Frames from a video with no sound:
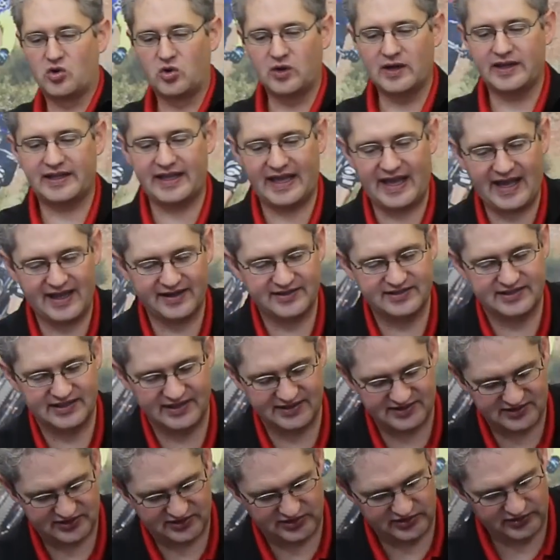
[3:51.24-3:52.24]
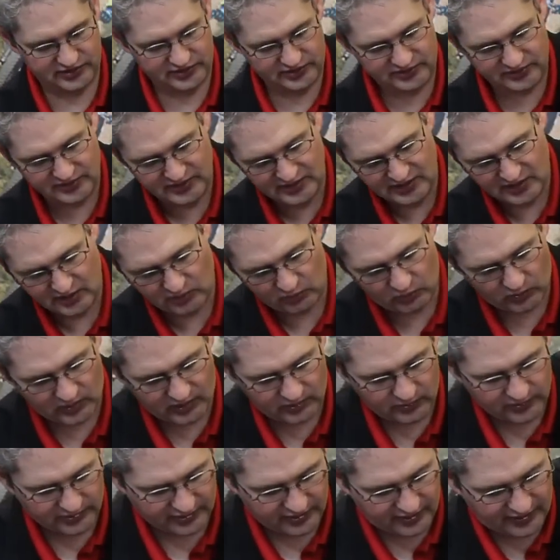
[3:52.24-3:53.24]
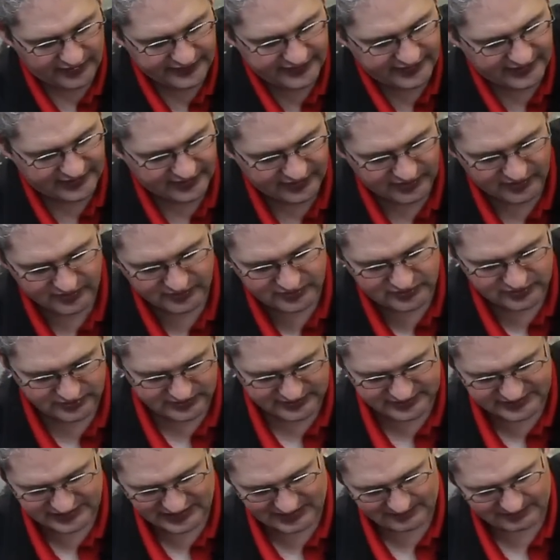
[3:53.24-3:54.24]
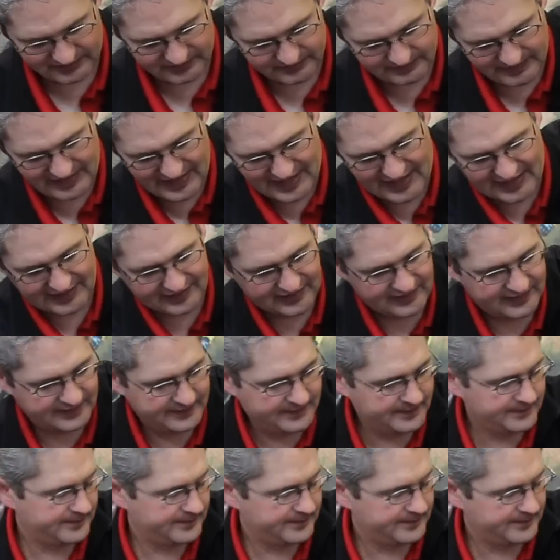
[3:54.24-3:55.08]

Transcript: quick access to while we're on the go through the top of the bag.